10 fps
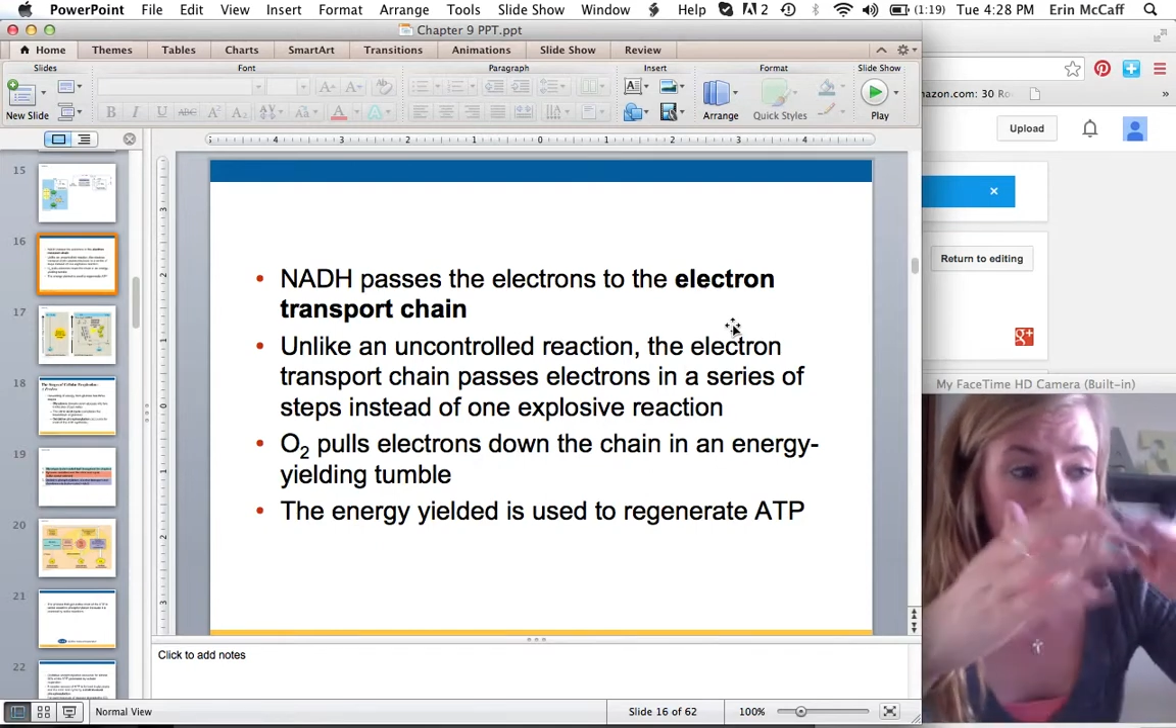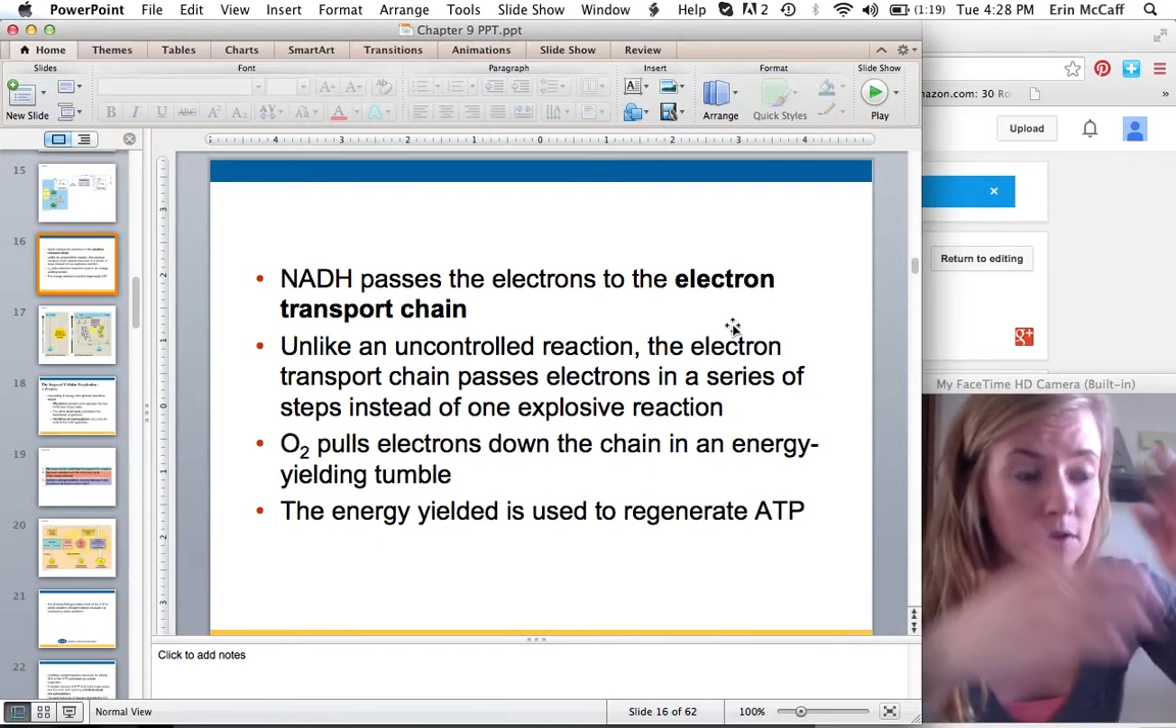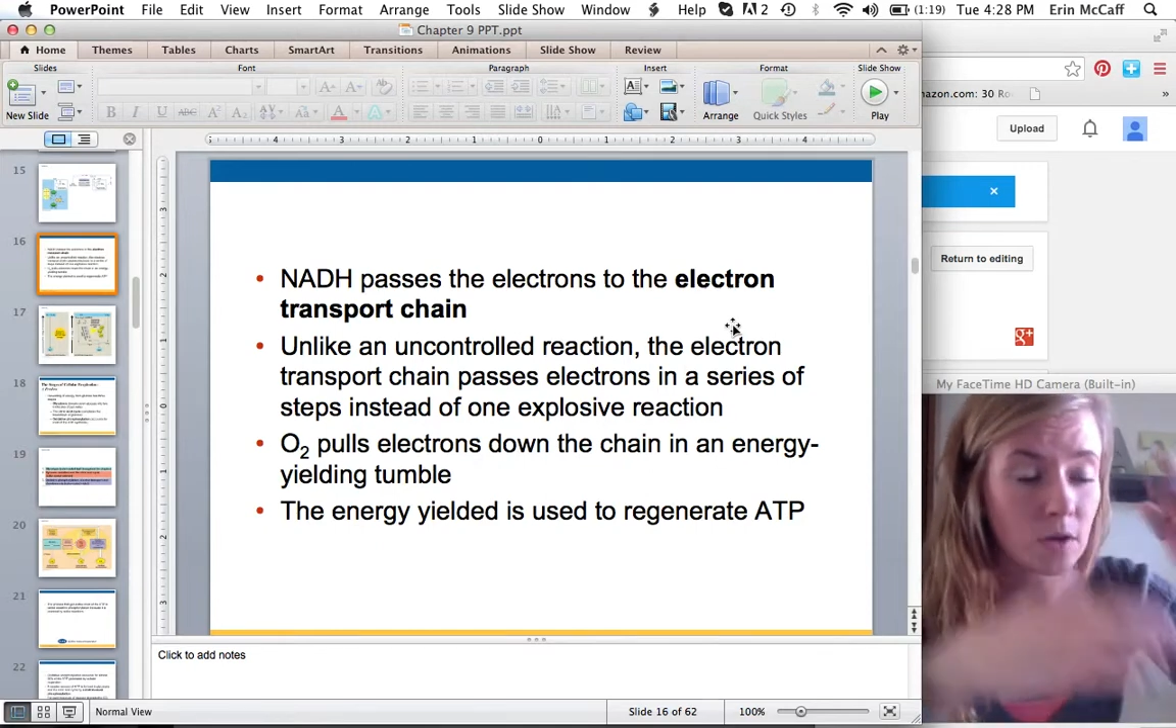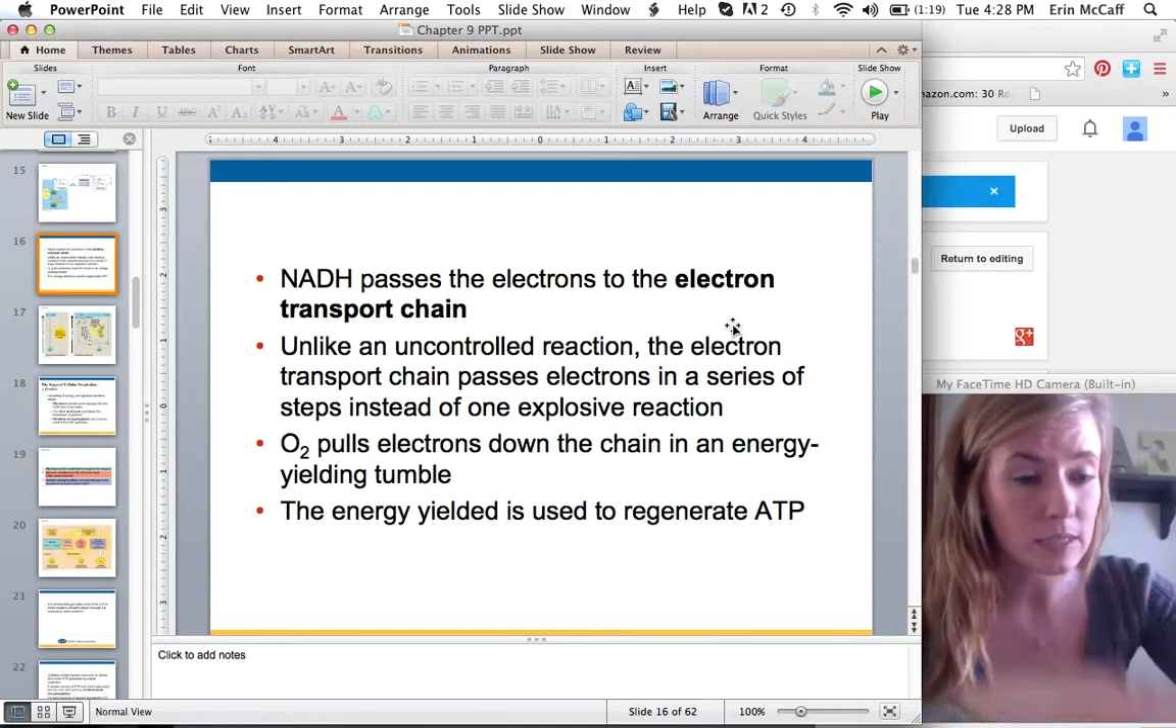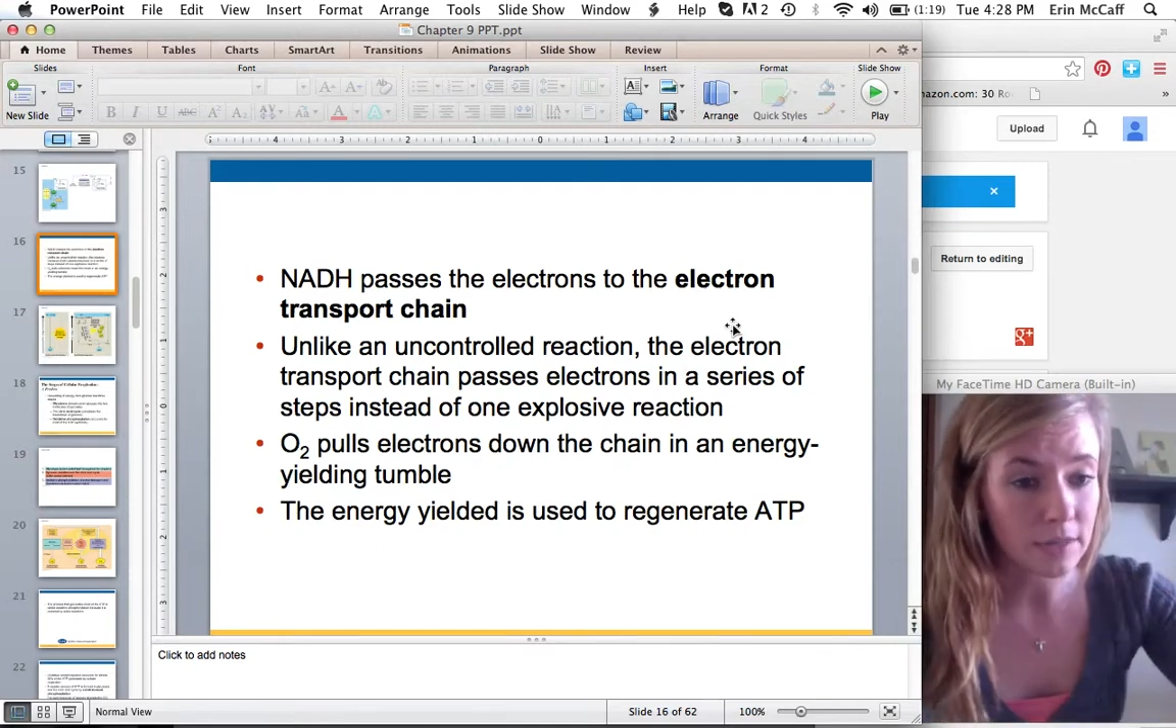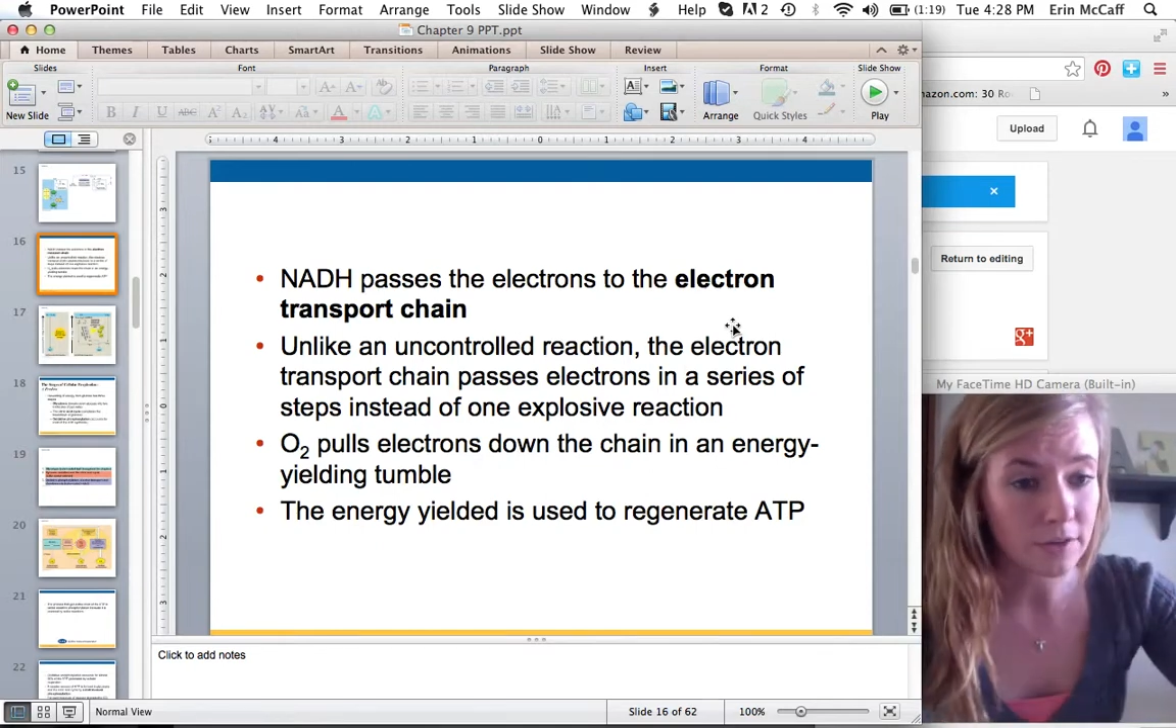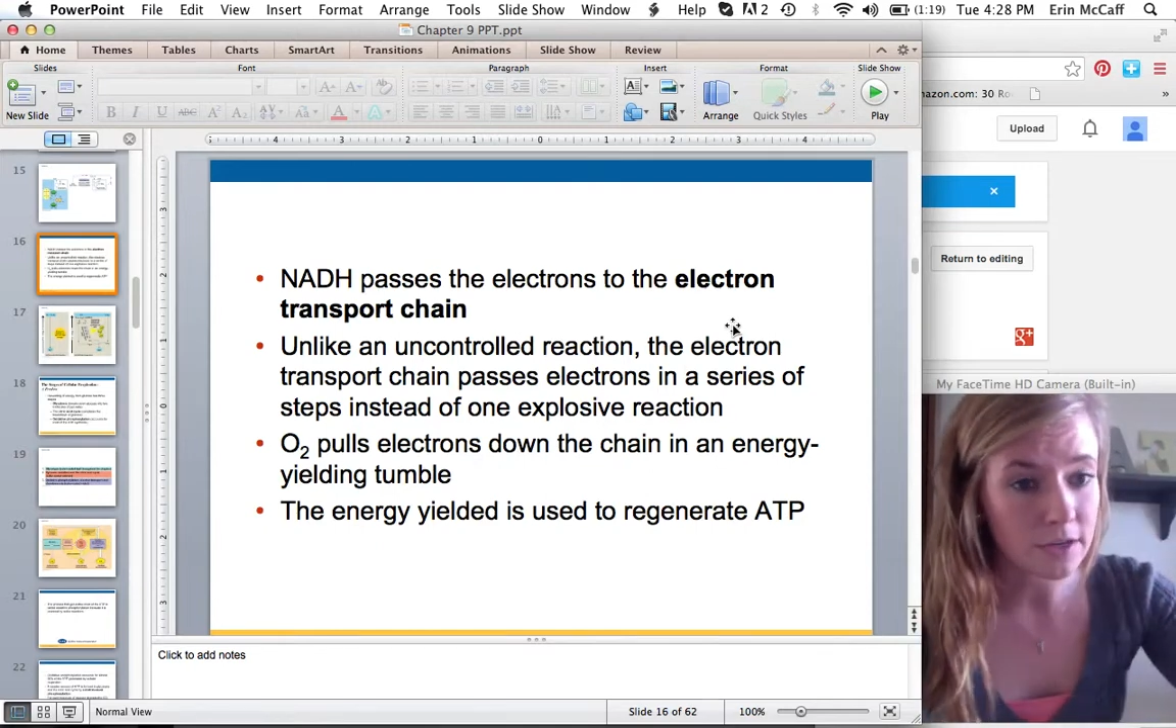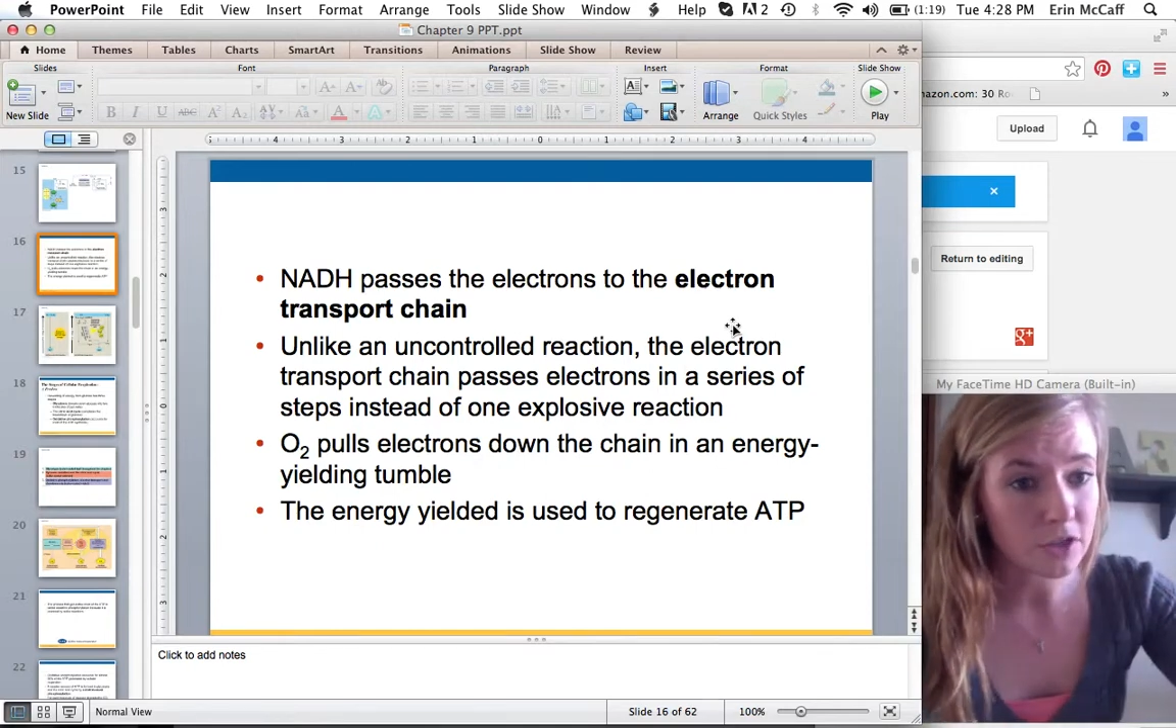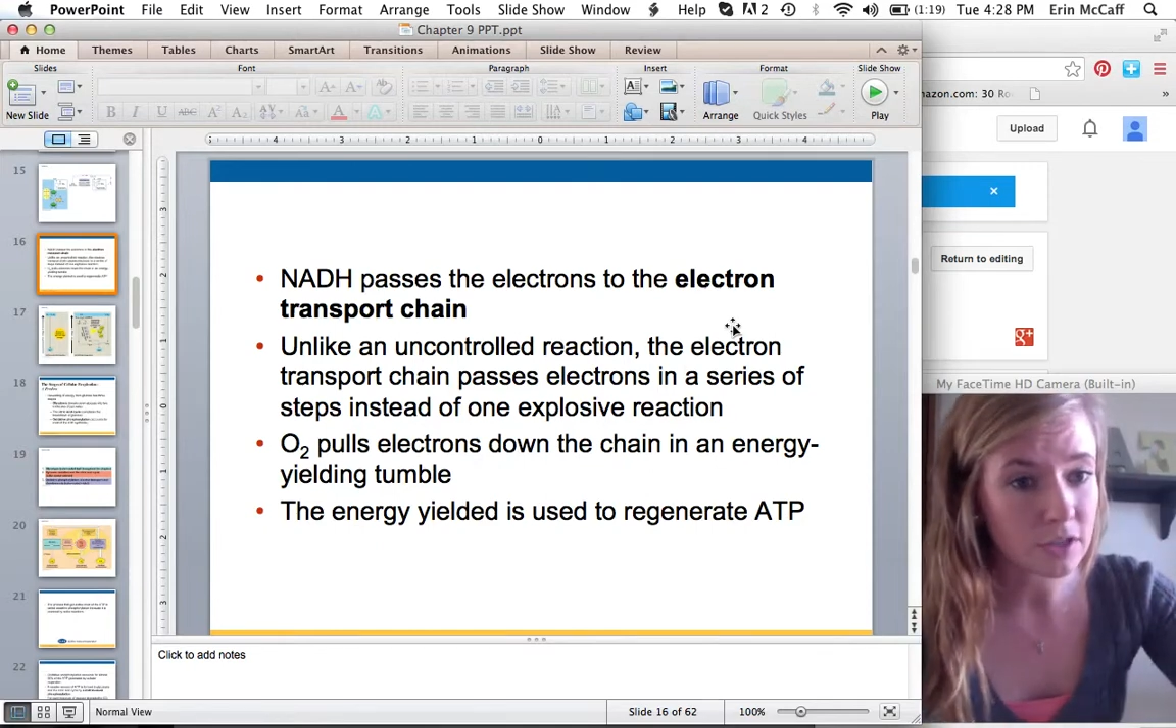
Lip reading: go down their energy